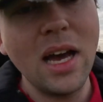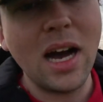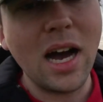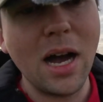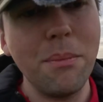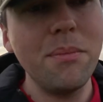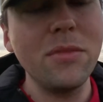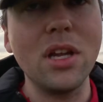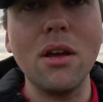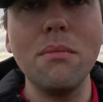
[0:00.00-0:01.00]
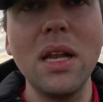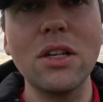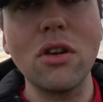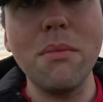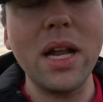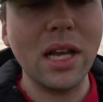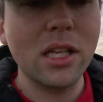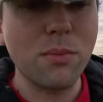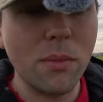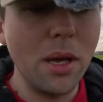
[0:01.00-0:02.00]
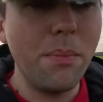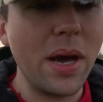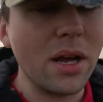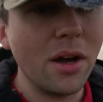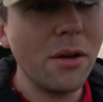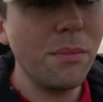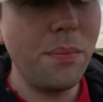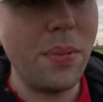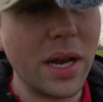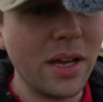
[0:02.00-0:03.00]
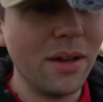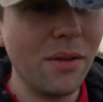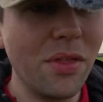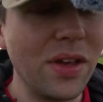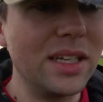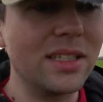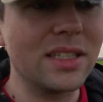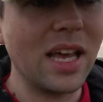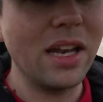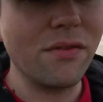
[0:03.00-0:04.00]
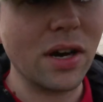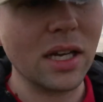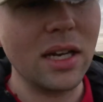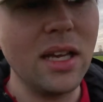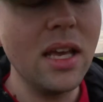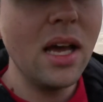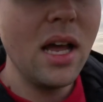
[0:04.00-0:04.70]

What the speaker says: military medics, probably a better thing to send, frankly.